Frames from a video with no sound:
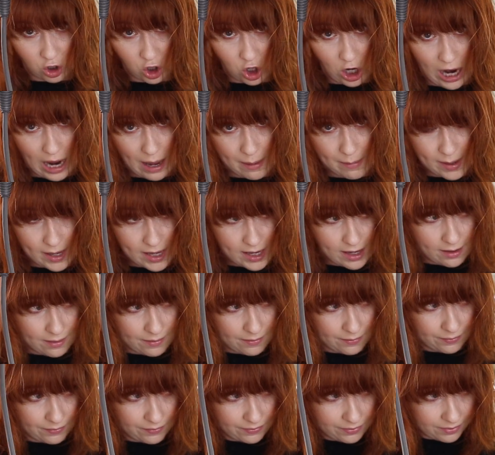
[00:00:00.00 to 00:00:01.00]
Grab it,
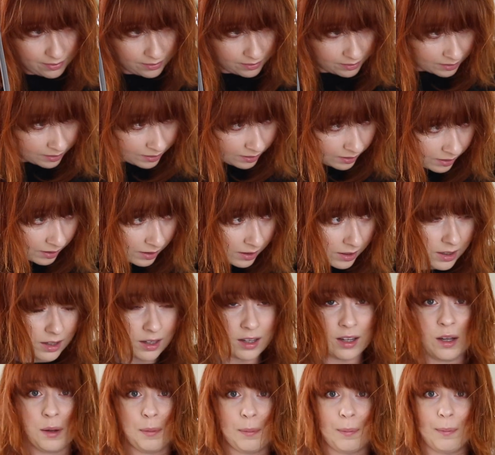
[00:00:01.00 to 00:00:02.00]

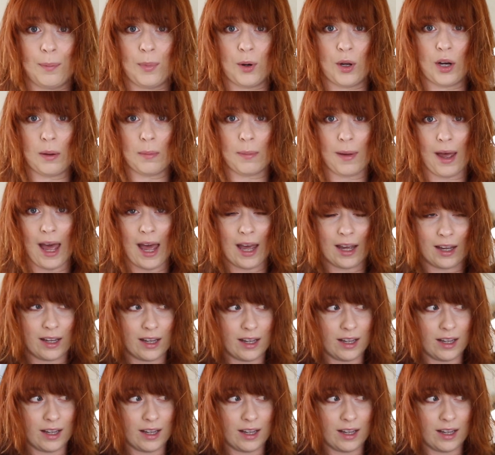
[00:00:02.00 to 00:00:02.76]
put it back.